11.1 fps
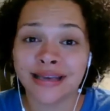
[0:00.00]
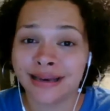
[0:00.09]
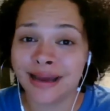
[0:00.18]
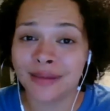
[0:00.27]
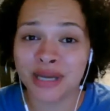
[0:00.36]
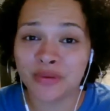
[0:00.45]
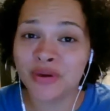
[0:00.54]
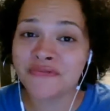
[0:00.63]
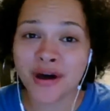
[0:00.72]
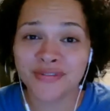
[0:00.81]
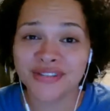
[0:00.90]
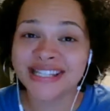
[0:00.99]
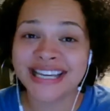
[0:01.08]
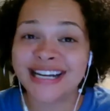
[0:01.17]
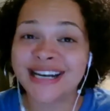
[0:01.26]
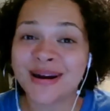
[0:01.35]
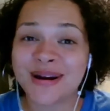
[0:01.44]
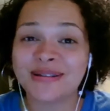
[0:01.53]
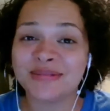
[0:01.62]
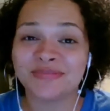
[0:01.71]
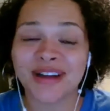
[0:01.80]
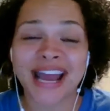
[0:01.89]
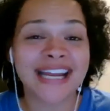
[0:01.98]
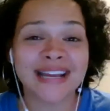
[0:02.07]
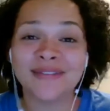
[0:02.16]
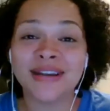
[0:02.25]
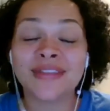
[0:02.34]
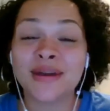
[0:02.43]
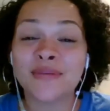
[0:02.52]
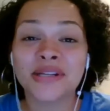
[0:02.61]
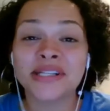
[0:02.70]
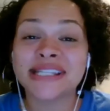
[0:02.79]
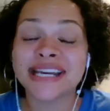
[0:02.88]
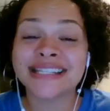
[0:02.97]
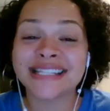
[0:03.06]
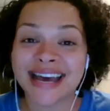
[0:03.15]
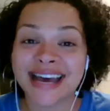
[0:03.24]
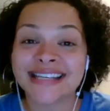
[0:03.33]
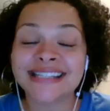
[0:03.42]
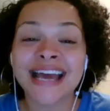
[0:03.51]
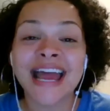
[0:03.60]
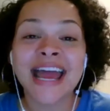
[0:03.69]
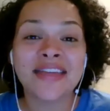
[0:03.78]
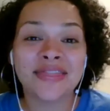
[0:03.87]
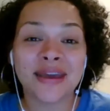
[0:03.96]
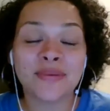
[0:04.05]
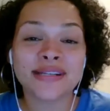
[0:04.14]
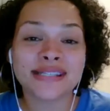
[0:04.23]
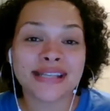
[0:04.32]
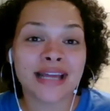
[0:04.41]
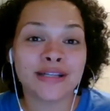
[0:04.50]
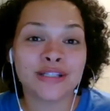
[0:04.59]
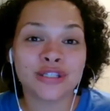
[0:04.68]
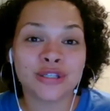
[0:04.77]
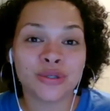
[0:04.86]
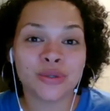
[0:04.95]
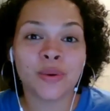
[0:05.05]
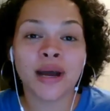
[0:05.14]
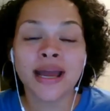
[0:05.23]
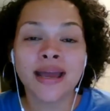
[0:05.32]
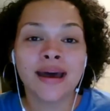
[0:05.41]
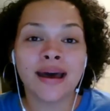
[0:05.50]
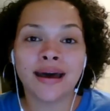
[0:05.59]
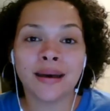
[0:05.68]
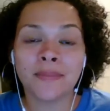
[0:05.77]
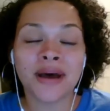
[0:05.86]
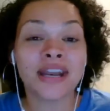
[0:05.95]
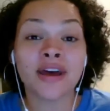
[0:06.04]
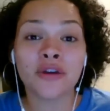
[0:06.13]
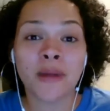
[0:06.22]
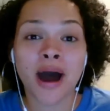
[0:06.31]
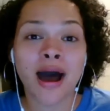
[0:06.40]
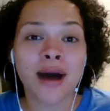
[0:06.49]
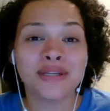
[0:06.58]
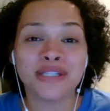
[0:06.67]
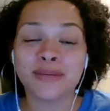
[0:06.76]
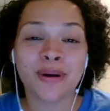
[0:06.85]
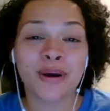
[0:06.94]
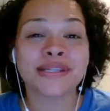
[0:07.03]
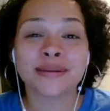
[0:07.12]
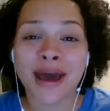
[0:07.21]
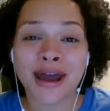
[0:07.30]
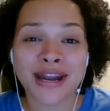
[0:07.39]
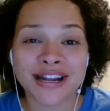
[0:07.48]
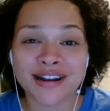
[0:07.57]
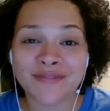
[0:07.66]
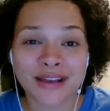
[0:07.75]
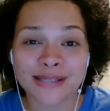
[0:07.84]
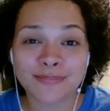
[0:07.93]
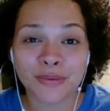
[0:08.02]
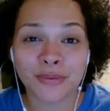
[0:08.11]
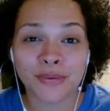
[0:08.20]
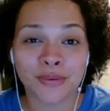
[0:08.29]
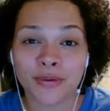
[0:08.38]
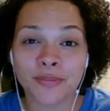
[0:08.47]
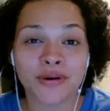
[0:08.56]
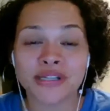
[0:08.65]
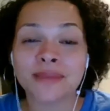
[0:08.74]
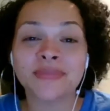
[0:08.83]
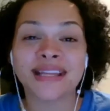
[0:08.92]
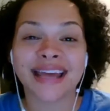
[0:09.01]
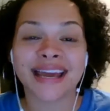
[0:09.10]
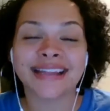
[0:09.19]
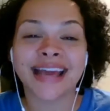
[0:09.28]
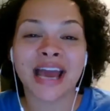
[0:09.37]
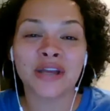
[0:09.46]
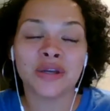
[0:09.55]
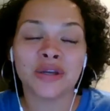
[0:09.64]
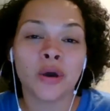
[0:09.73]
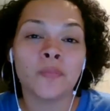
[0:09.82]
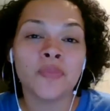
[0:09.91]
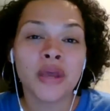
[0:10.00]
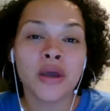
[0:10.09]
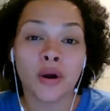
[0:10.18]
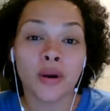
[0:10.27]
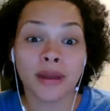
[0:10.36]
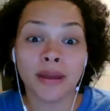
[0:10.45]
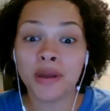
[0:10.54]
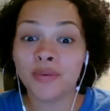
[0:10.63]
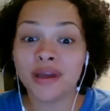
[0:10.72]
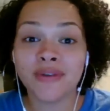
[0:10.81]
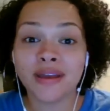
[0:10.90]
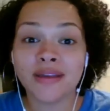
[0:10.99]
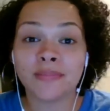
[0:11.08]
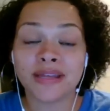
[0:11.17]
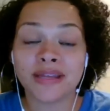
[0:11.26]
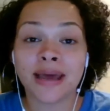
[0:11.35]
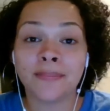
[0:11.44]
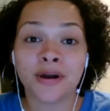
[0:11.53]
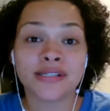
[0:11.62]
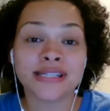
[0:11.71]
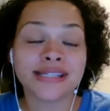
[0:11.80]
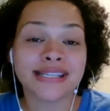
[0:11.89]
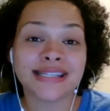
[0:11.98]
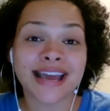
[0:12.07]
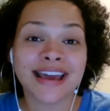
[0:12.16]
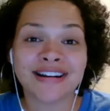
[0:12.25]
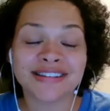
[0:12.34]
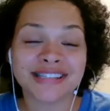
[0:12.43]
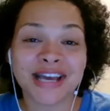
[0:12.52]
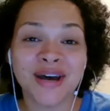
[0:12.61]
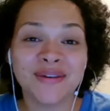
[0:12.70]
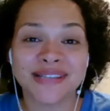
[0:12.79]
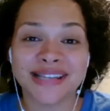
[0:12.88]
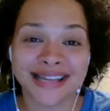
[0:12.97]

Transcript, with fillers: And I mean, we've all seen and heard them, right? Even if they weren't said to us, they were said to um, another mom and she posted about it in a Facebook group or something like that, you know? Or maybe we've even been that person to say it ourselves.